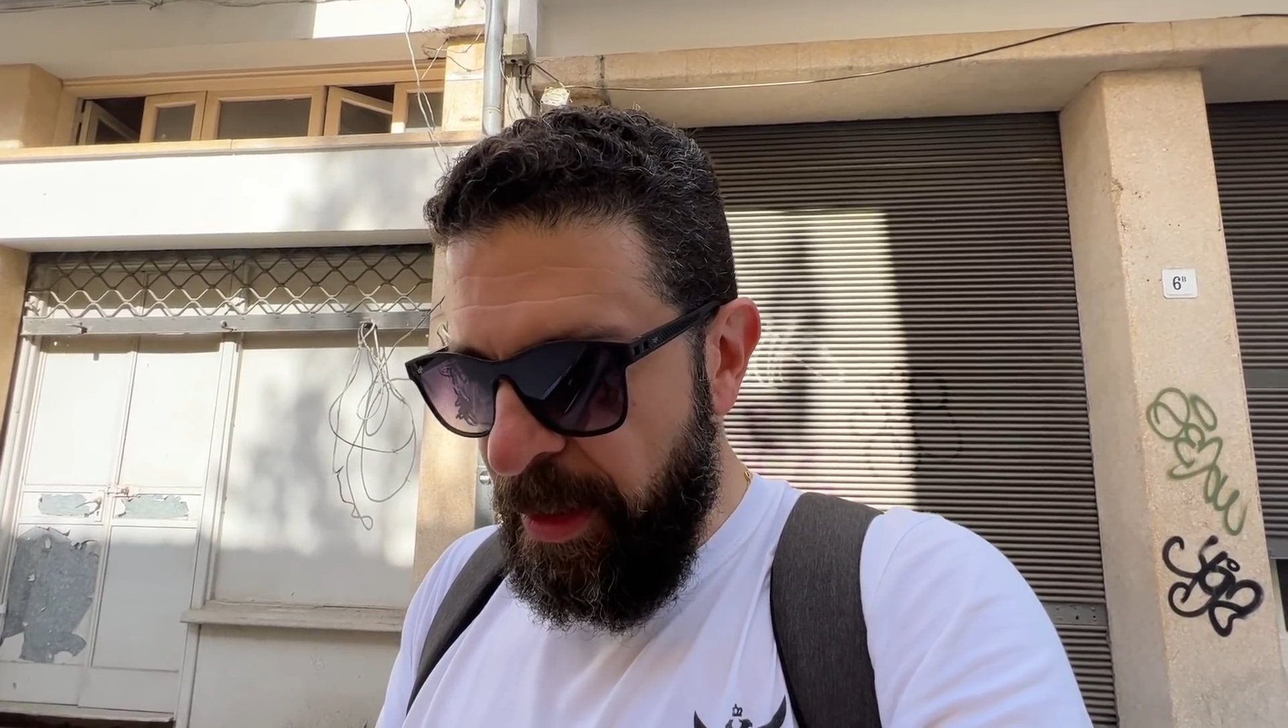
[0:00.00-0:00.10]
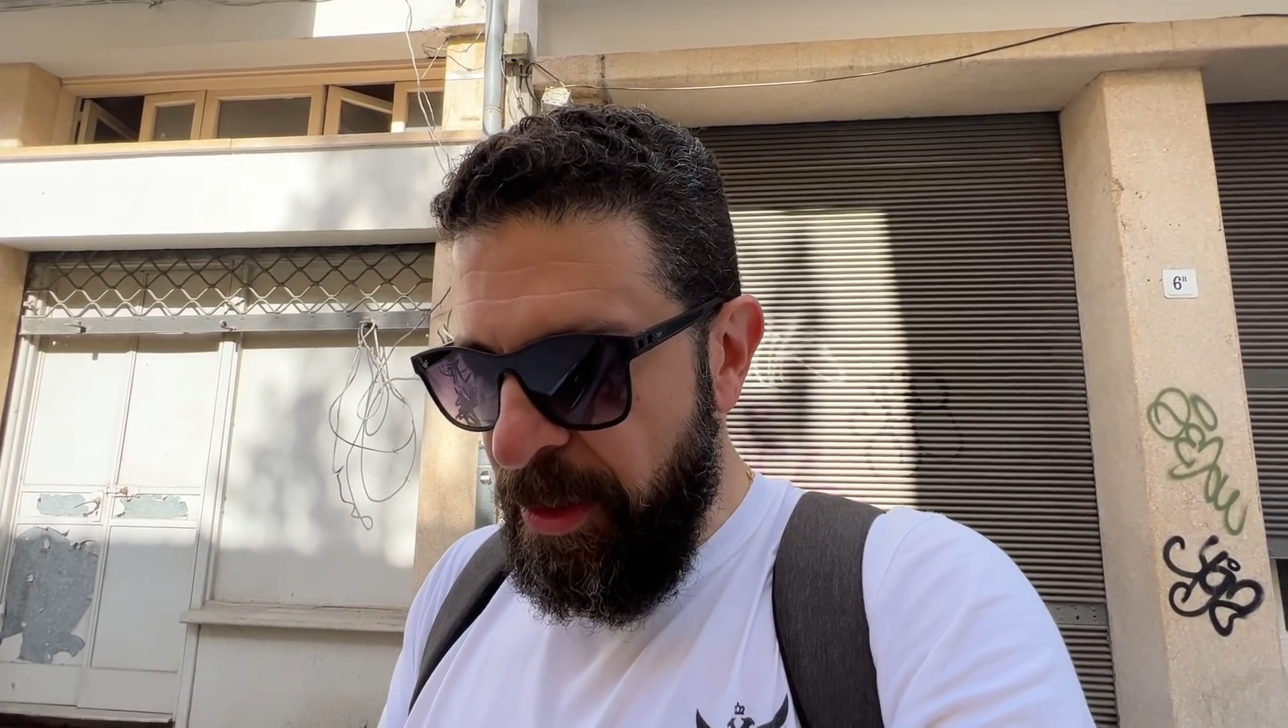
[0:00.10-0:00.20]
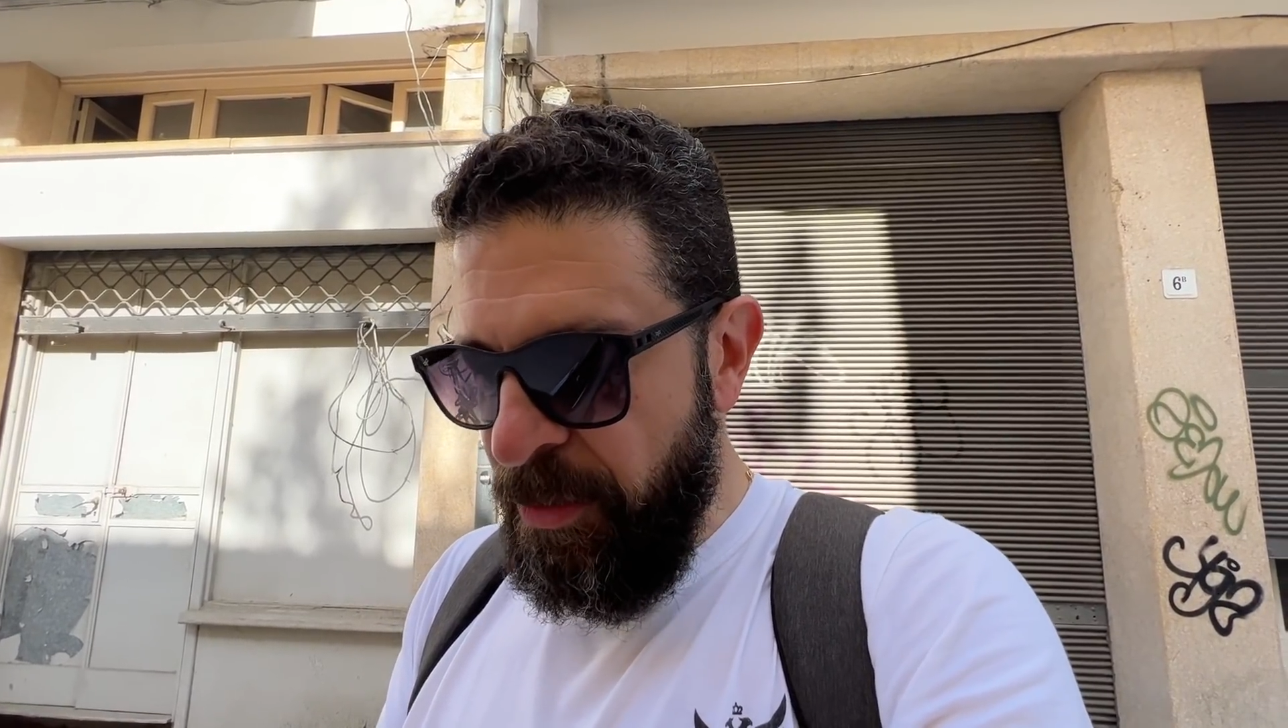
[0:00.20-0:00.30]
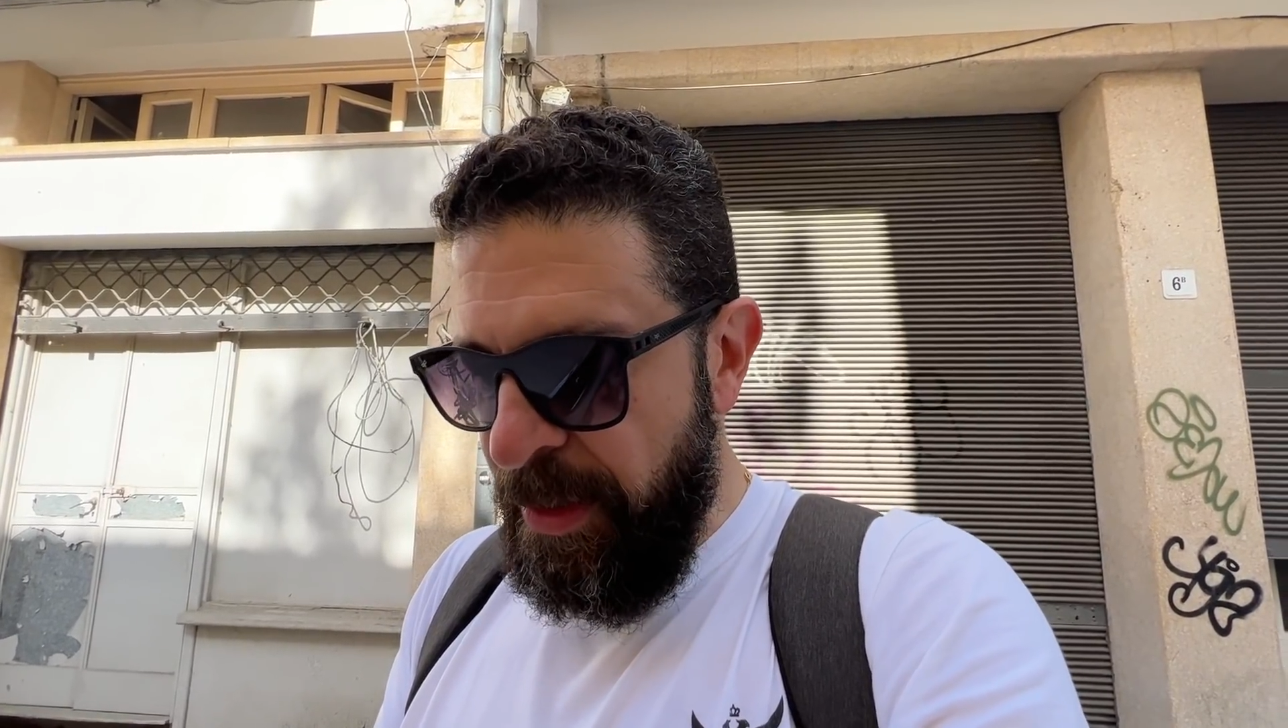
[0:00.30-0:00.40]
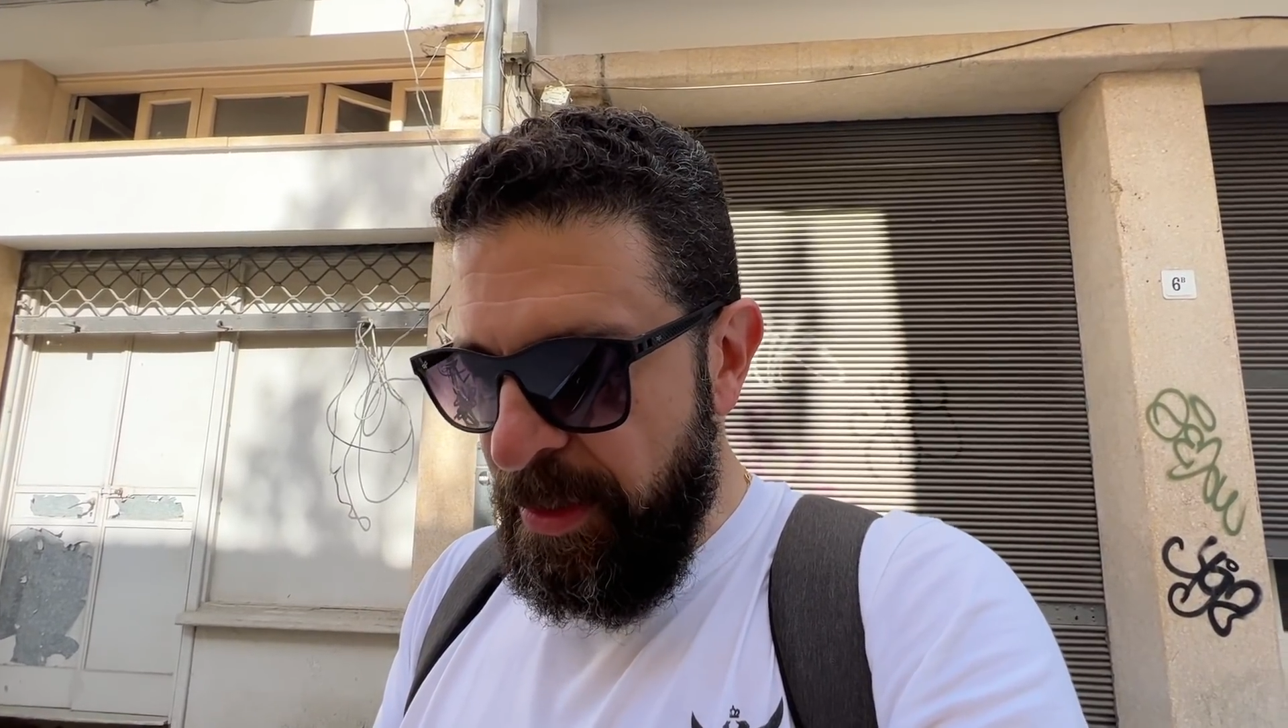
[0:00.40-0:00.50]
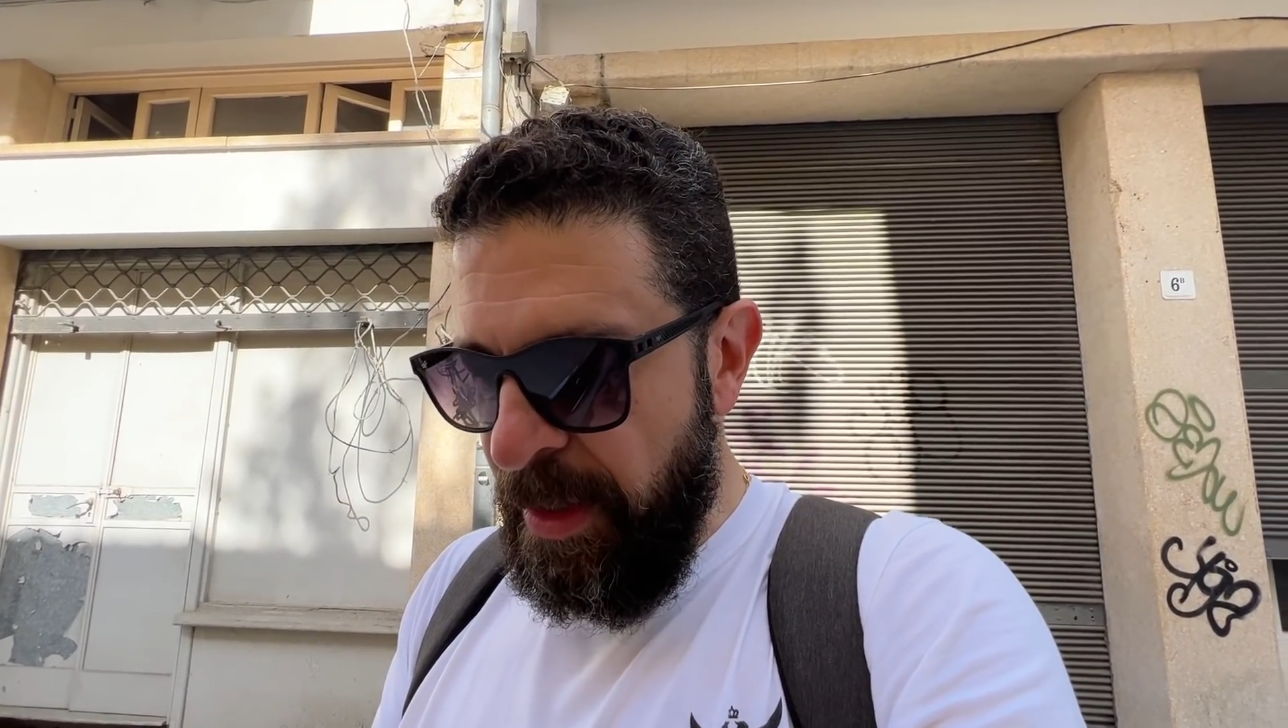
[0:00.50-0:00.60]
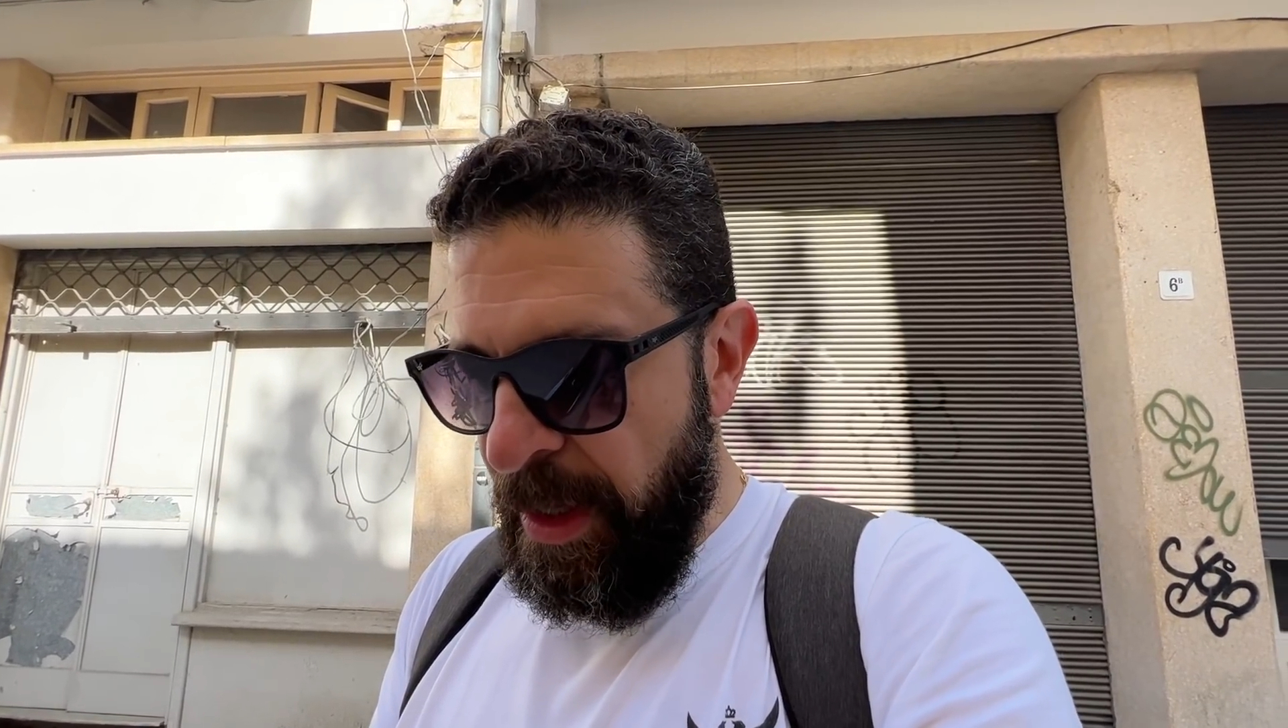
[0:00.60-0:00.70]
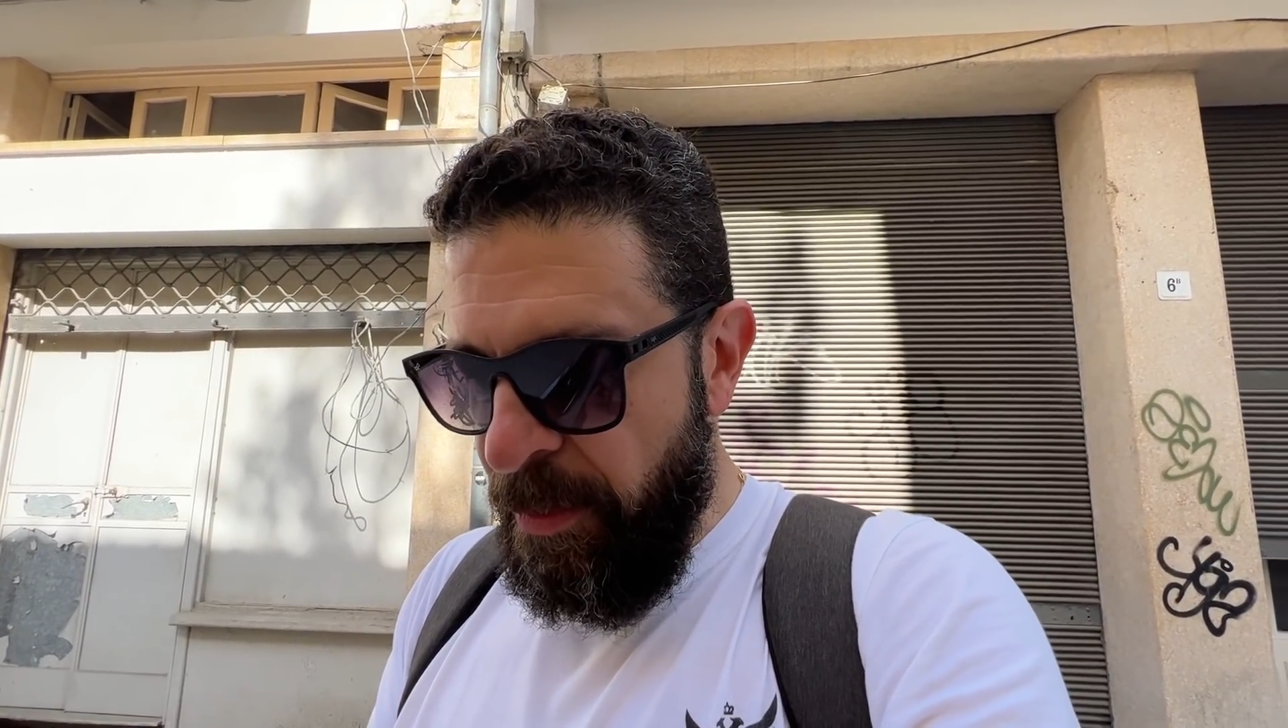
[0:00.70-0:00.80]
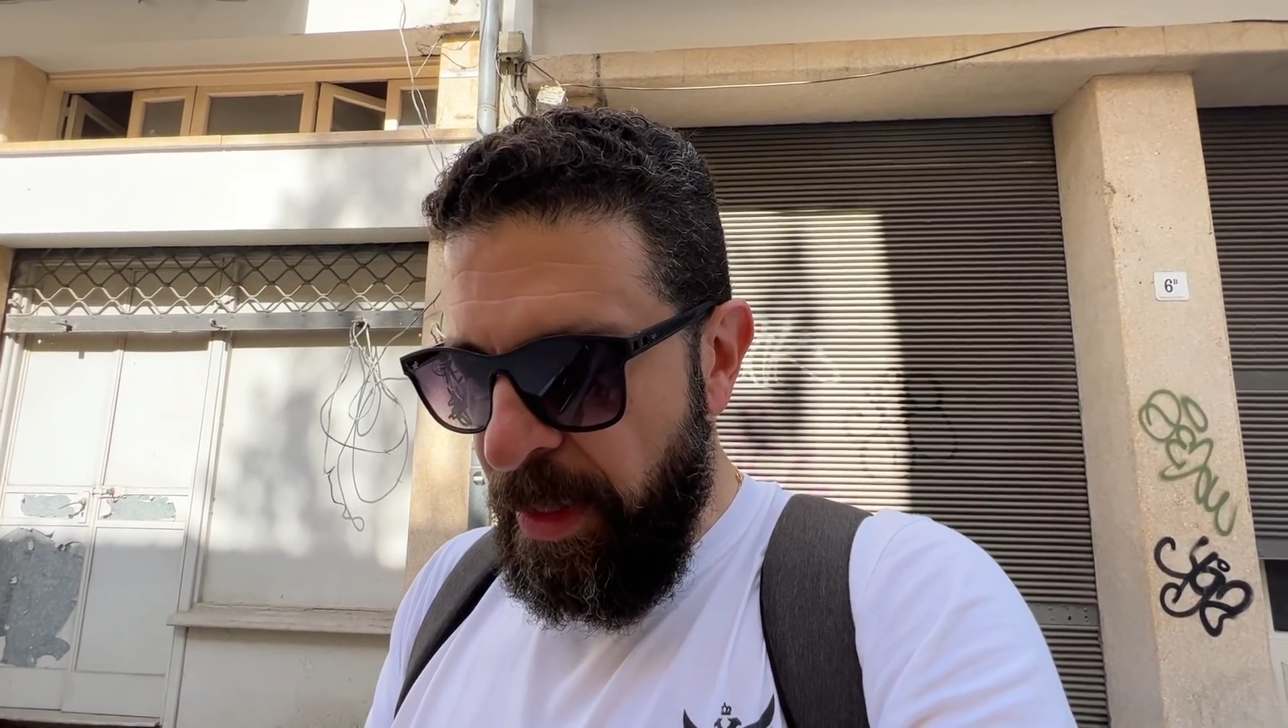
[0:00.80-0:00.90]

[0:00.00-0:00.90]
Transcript: countries that are